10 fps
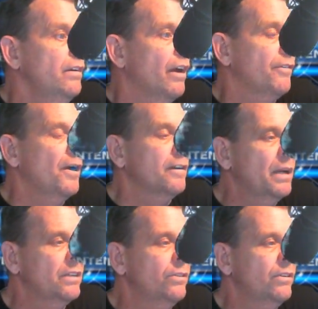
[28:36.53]
thought
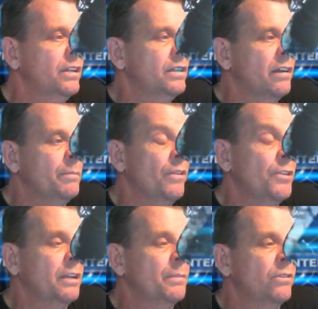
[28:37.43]
about doing it. I've been
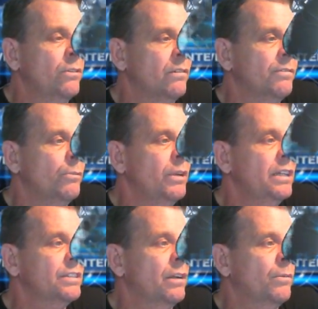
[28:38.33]
thinking about doing it for
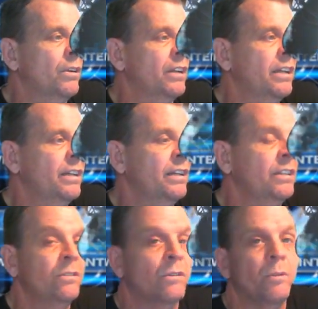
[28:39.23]
weeks. I want to get it
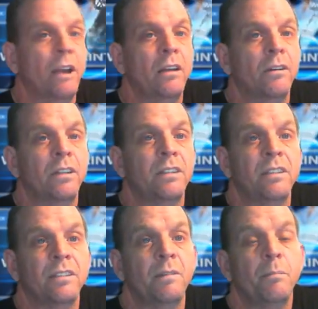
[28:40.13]
into a regular,
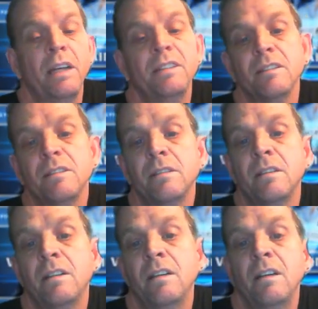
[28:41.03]
consistent basis,
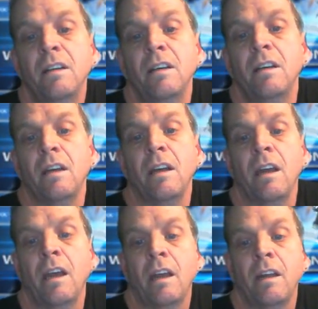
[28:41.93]

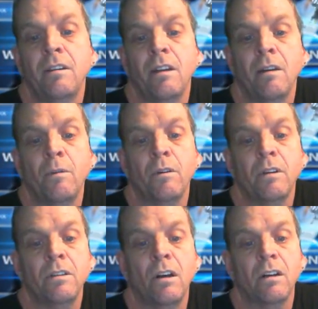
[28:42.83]
and I want to
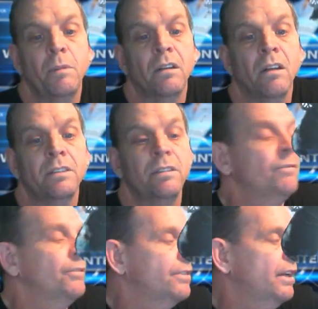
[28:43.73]
talk about lots of
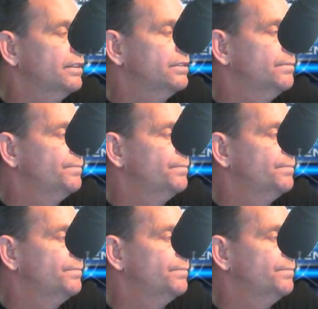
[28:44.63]
different things.